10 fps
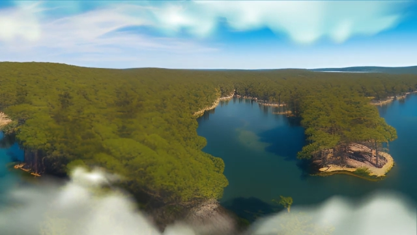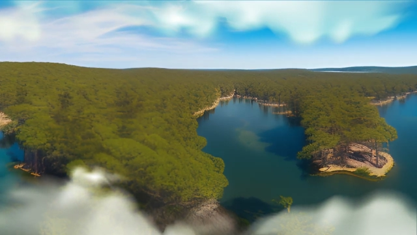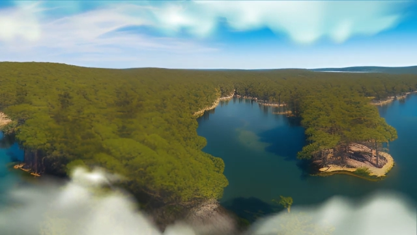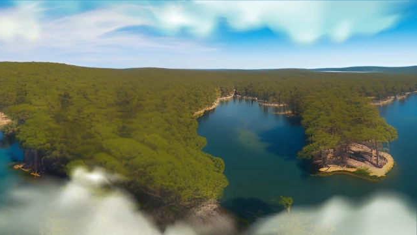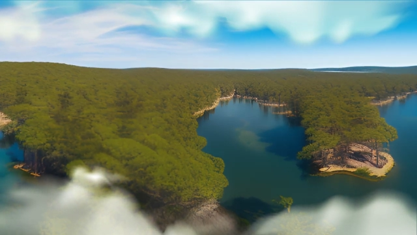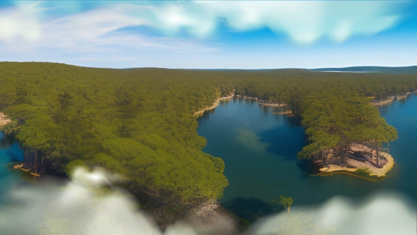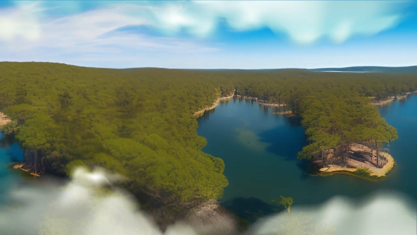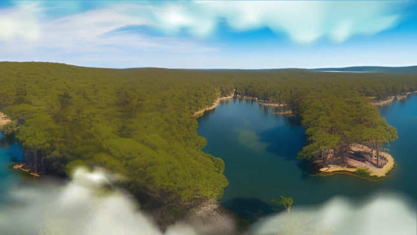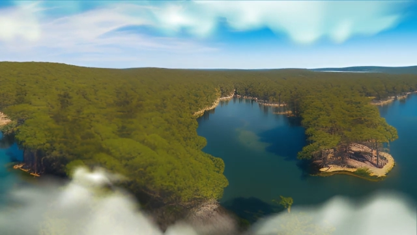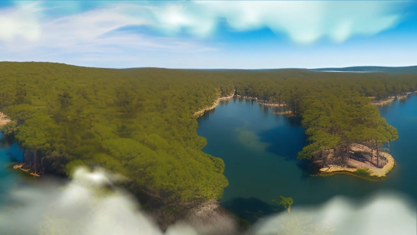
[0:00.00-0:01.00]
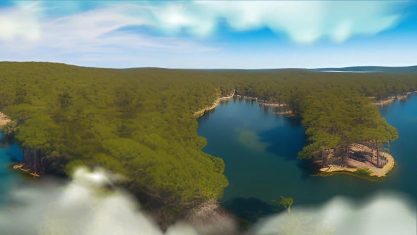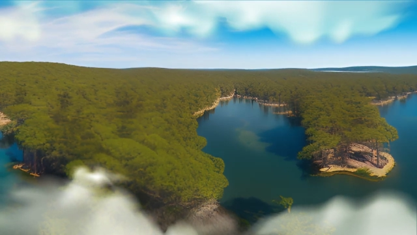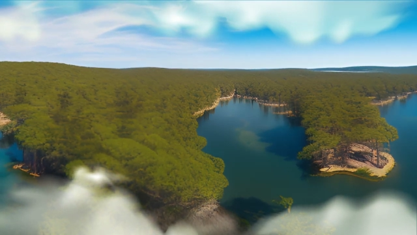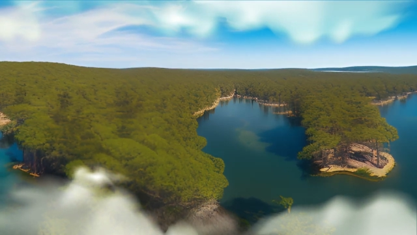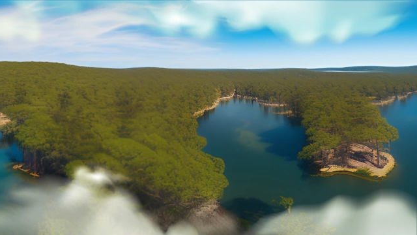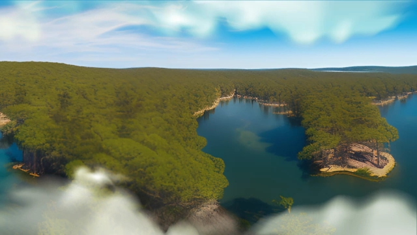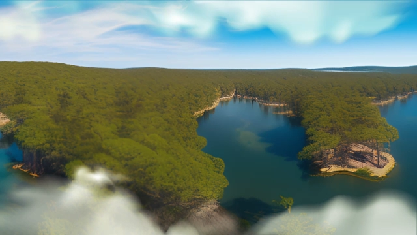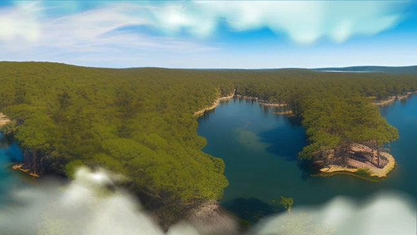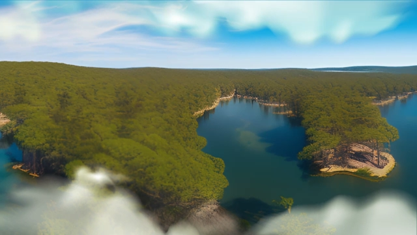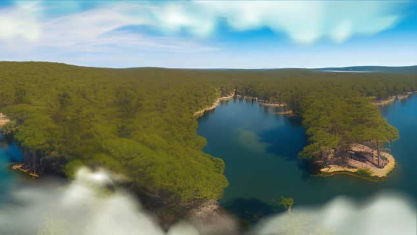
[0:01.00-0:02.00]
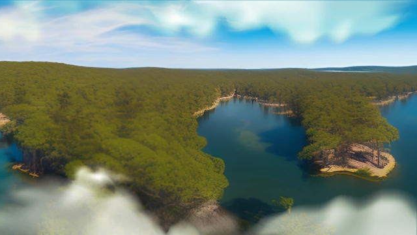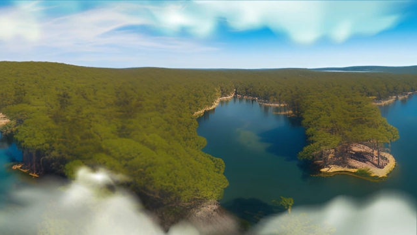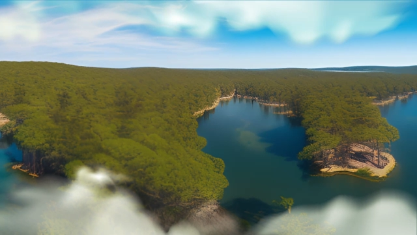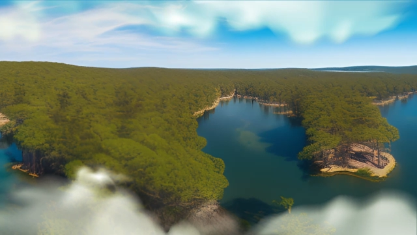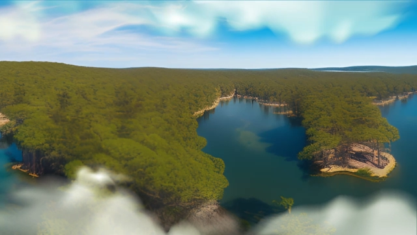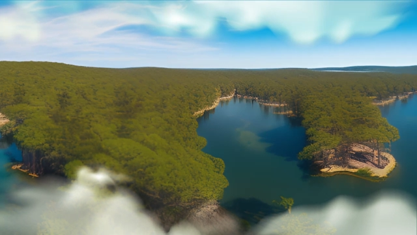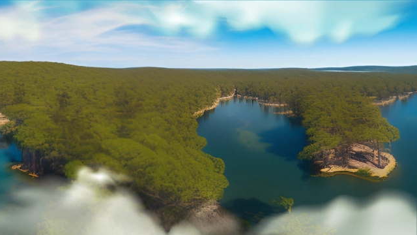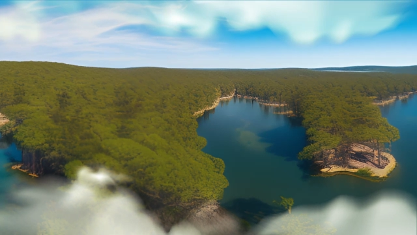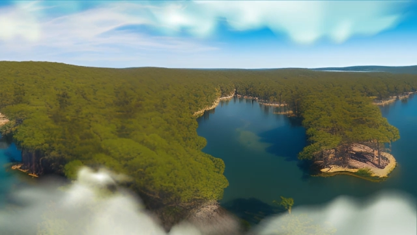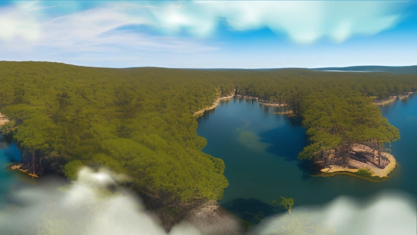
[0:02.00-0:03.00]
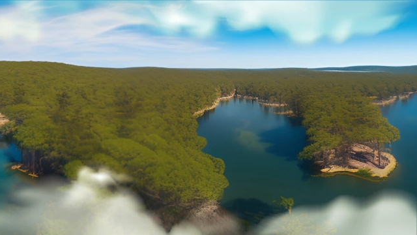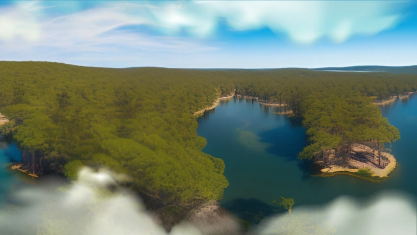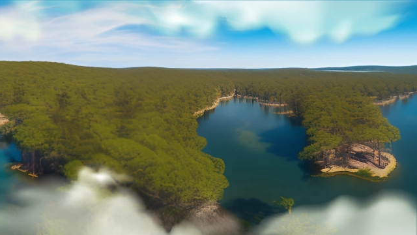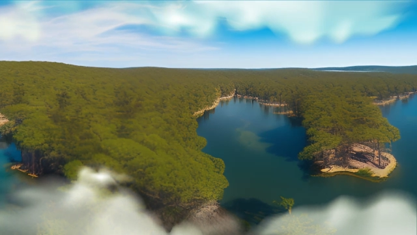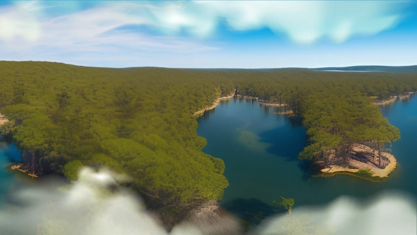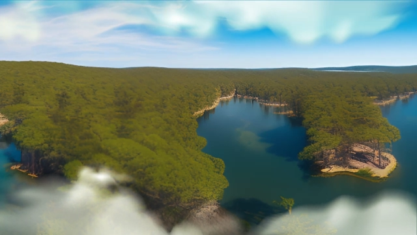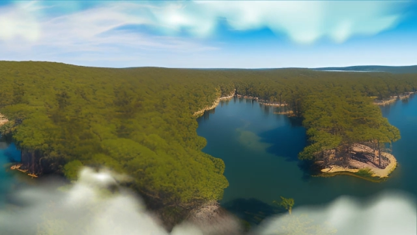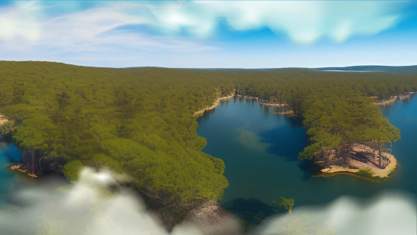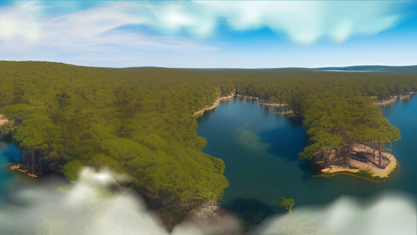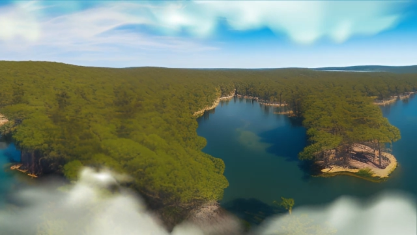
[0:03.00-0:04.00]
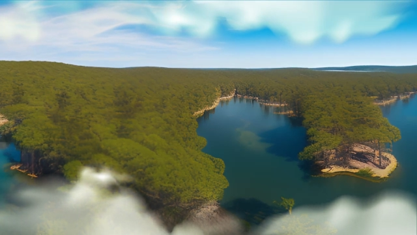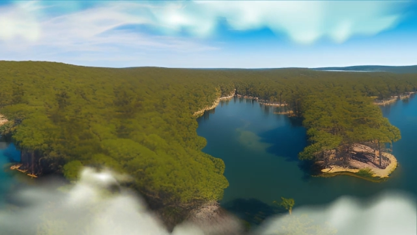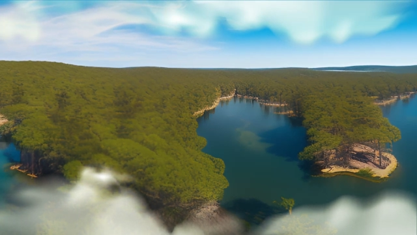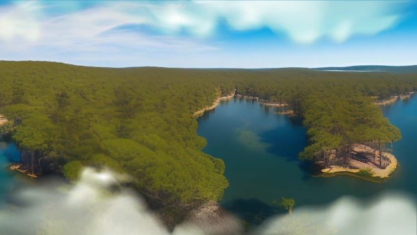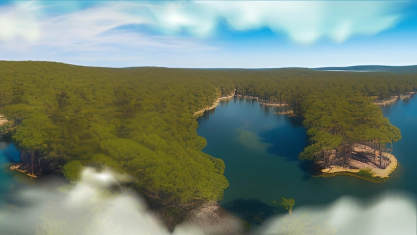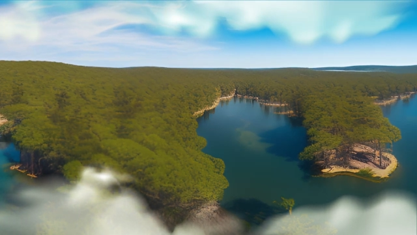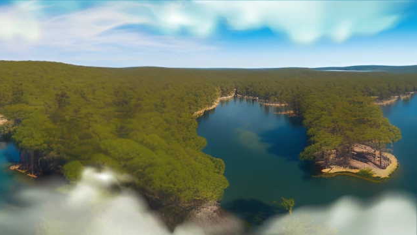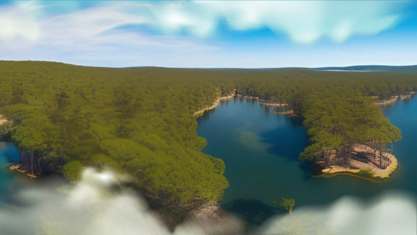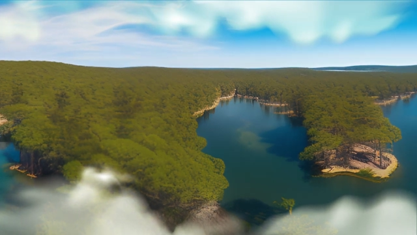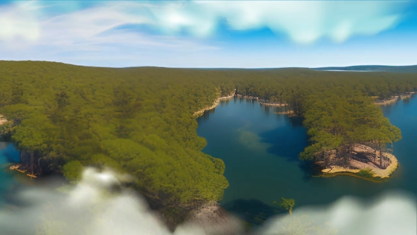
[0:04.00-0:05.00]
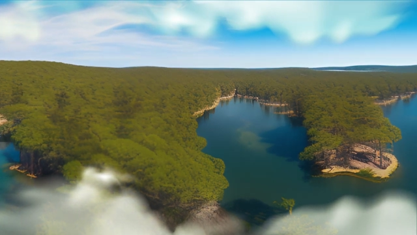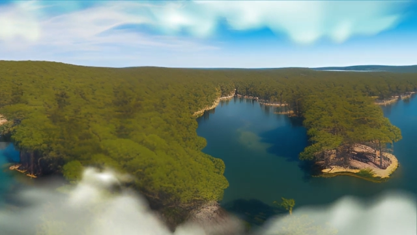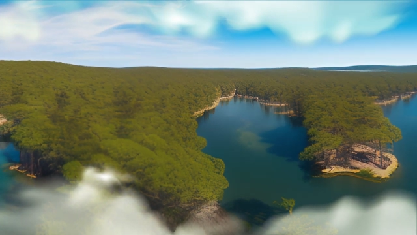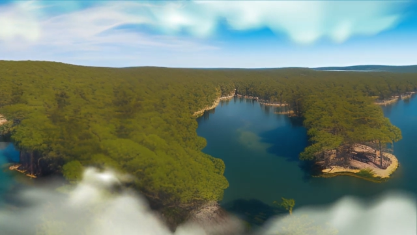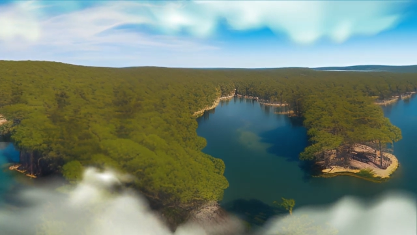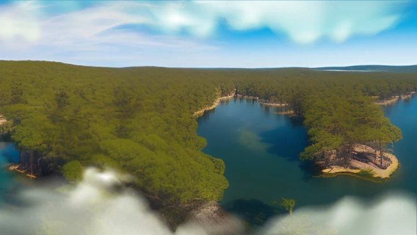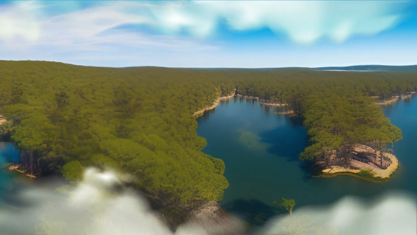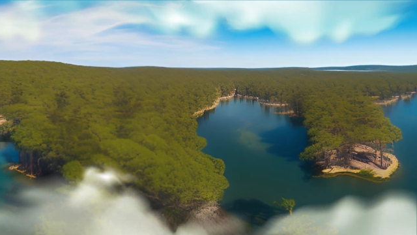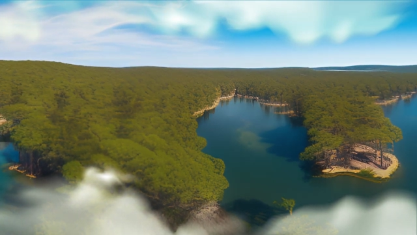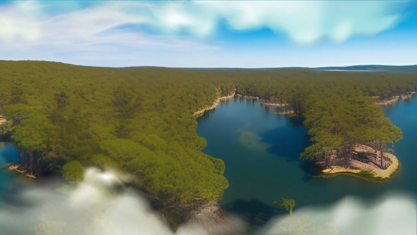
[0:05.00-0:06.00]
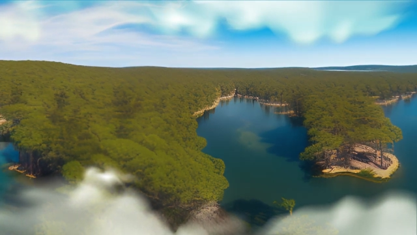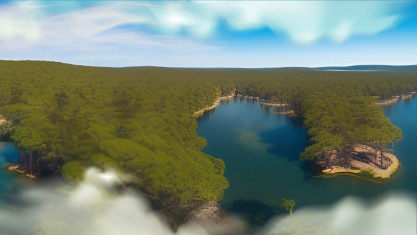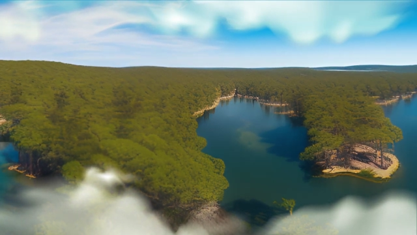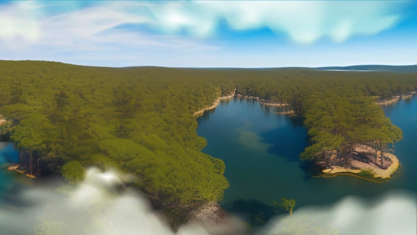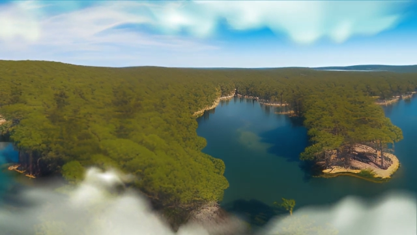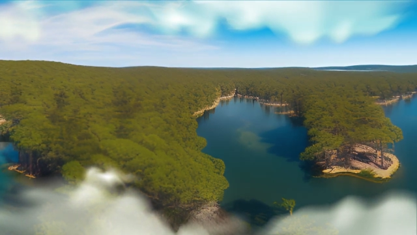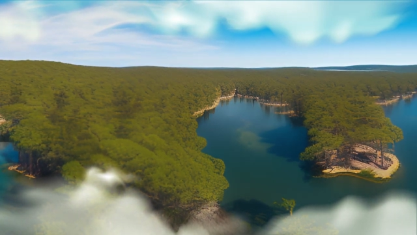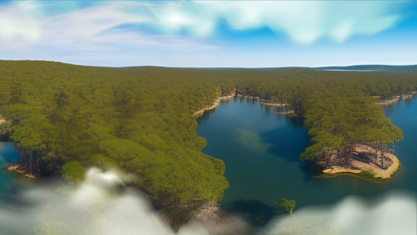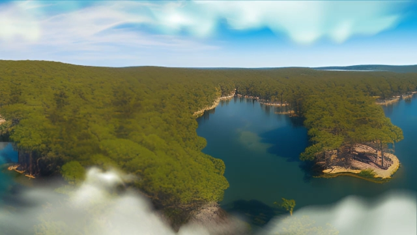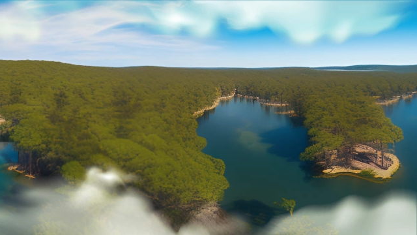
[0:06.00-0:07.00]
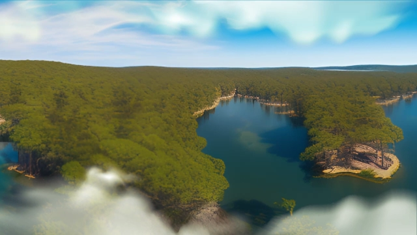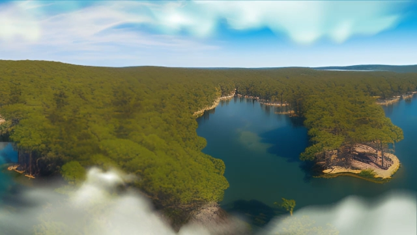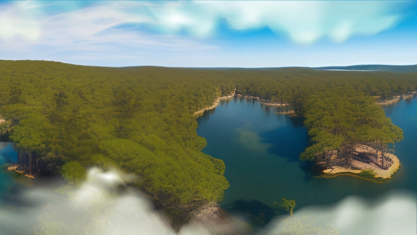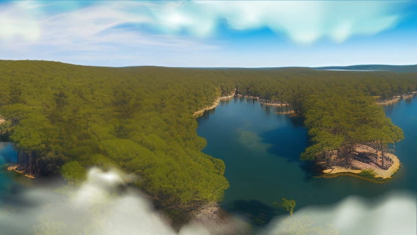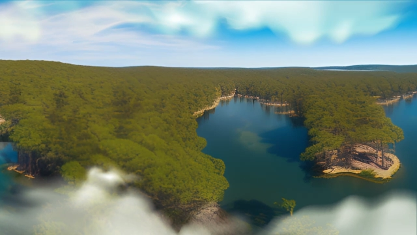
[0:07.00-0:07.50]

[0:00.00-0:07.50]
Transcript: (no speaker visible)